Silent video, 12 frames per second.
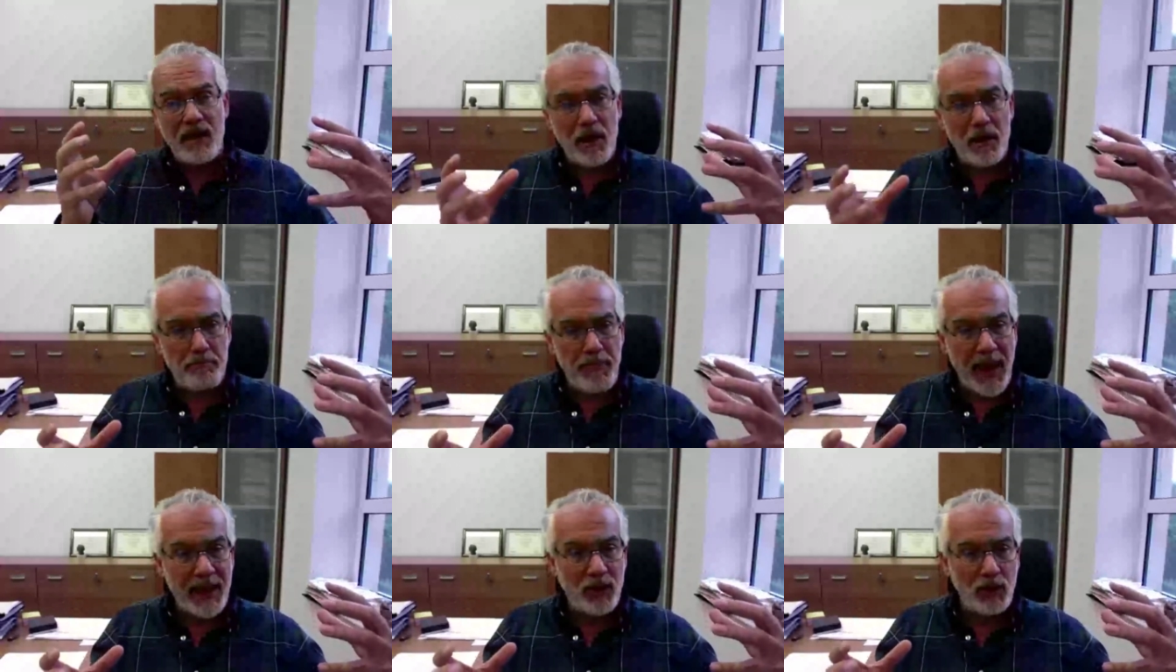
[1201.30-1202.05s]
the
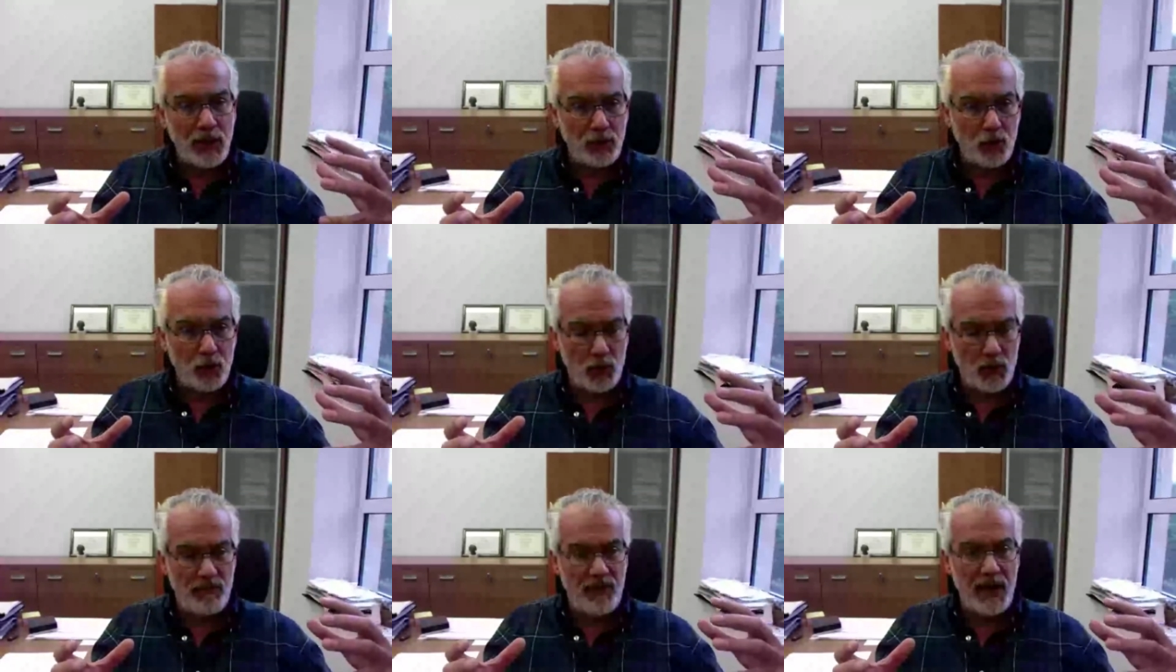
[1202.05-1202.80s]
pangolin
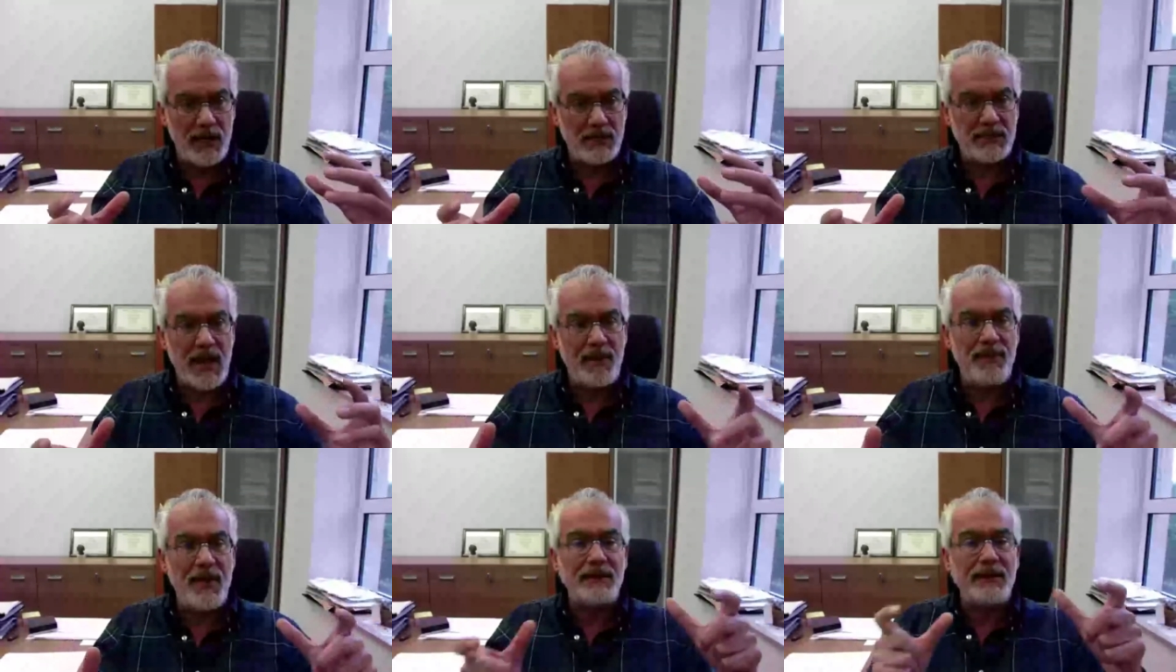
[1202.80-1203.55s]
coronavirus, and
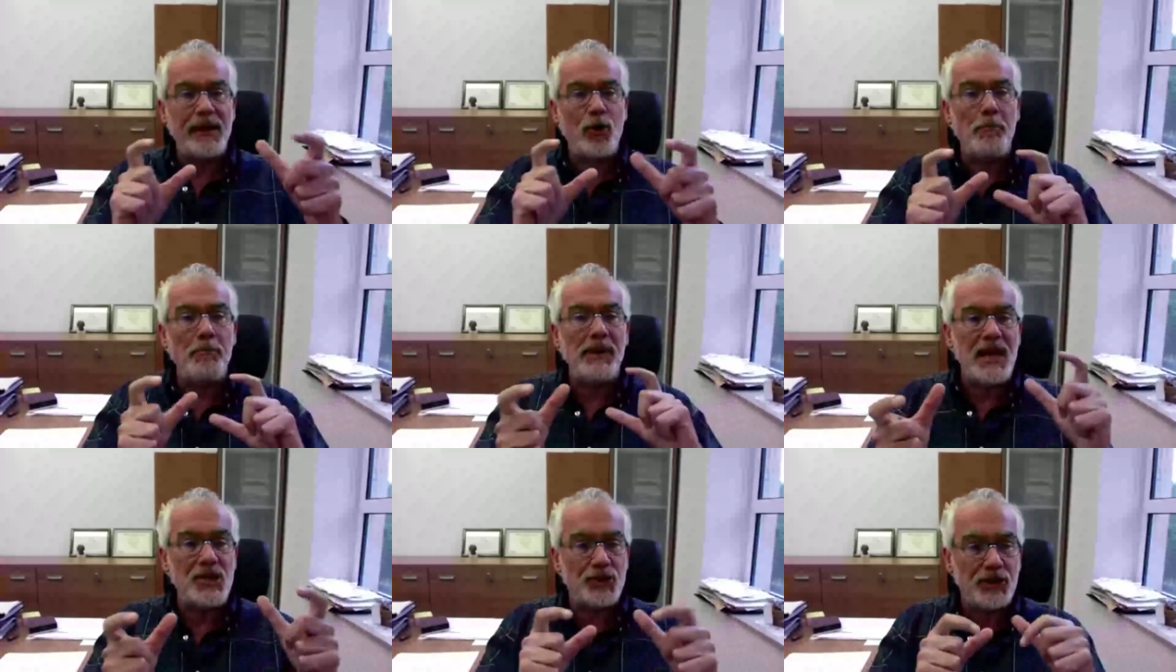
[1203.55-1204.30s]
that
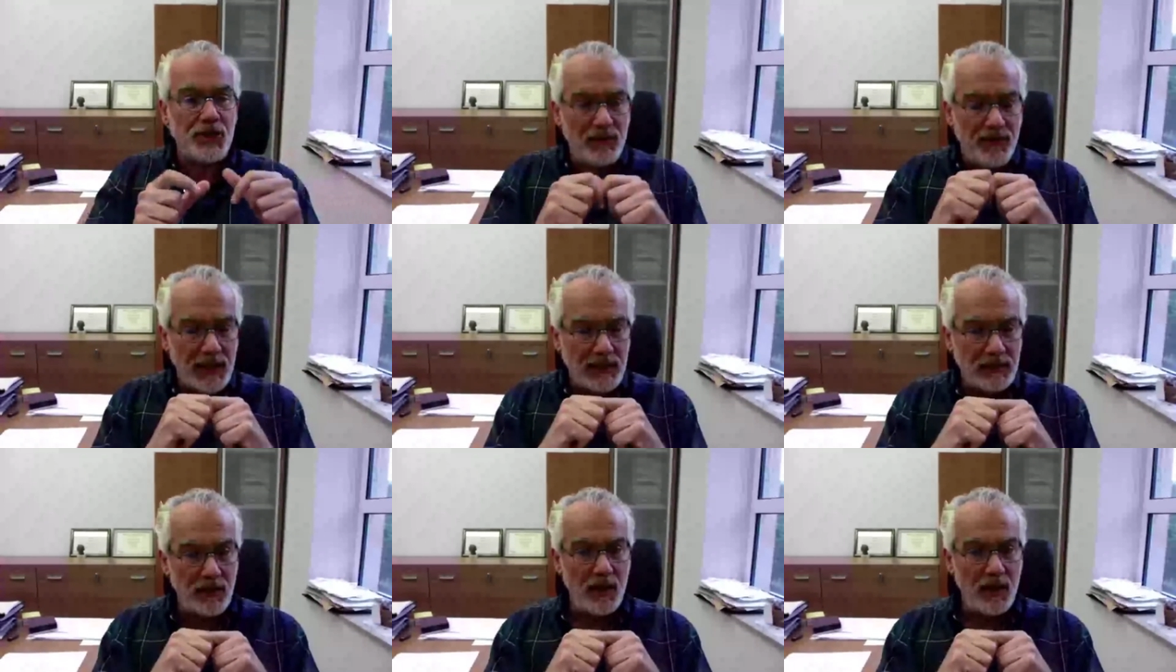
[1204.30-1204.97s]
recombination event